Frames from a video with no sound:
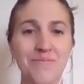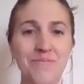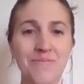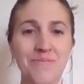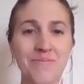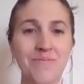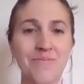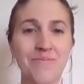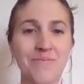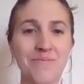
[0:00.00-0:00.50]

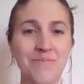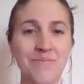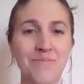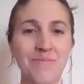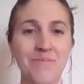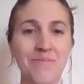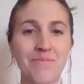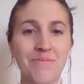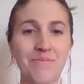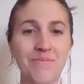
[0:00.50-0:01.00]

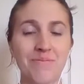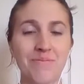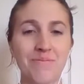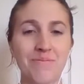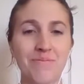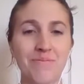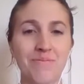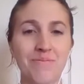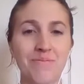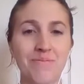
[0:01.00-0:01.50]

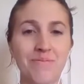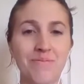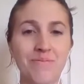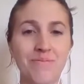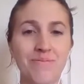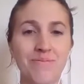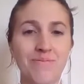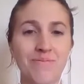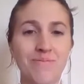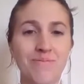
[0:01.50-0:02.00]

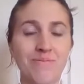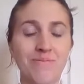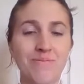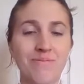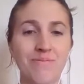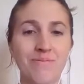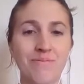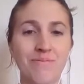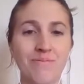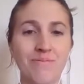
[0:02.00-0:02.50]

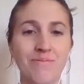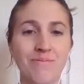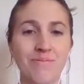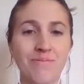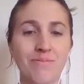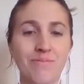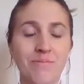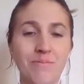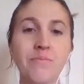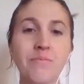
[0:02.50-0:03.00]

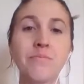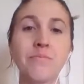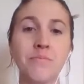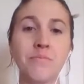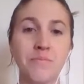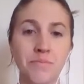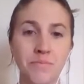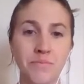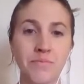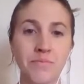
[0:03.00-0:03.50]

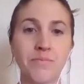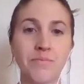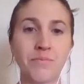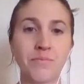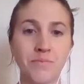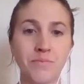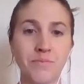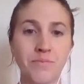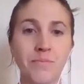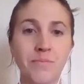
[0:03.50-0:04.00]

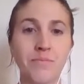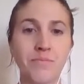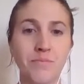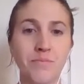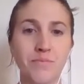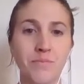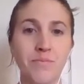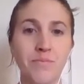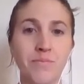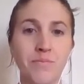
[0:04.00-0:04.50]

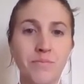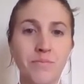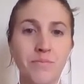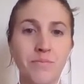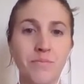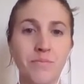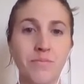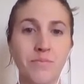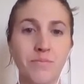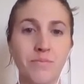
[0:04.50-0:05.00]

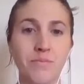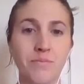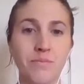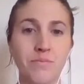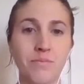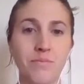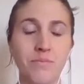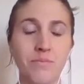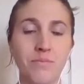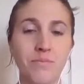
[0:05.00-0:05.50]

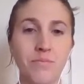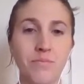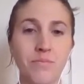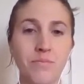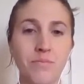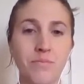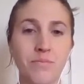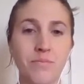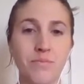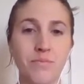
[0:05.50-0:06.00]

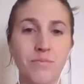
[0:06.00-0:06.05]
This person isn't speaking.